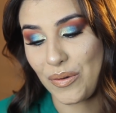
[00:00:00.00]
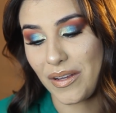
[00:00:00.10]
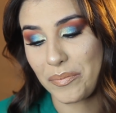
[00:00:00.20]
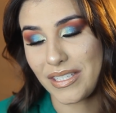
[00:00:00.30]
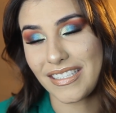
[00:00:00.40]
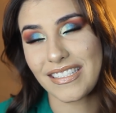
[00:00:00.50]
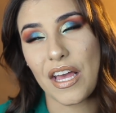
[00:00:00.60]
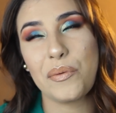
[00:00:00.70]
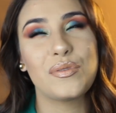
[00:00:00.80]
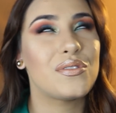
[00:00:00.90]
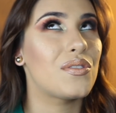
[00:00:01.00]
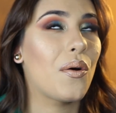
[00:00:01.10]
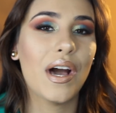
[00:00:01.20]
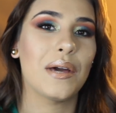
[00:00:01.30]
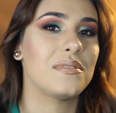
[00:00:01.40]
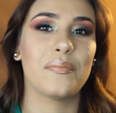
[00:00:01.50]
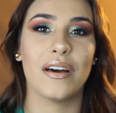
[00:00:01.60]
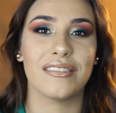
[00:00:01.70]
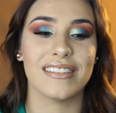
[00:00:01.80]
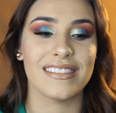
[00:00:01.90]
because I'm so hyped
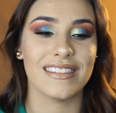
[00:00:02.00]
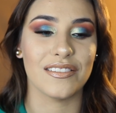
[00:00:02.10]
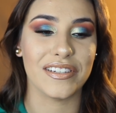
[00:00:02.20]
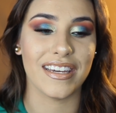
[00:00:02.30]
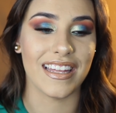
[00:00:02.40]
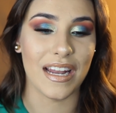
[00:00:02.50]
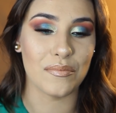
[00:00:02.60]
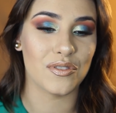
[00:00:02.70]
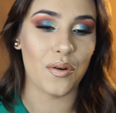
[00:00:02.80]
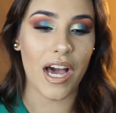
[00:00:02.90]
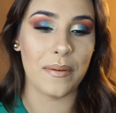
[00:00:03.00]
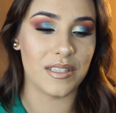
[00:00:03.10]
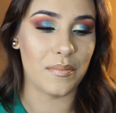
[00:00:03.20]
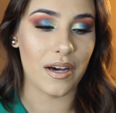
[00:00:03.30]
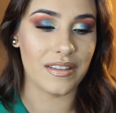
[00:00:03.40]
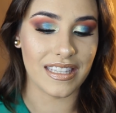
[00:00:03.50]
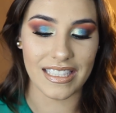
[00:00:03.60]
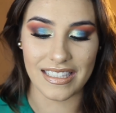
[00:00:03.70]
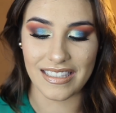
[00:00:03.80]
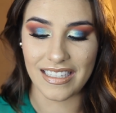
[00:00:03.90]
about this look, and I'm so hyped about
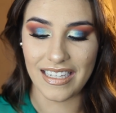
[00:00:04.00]
this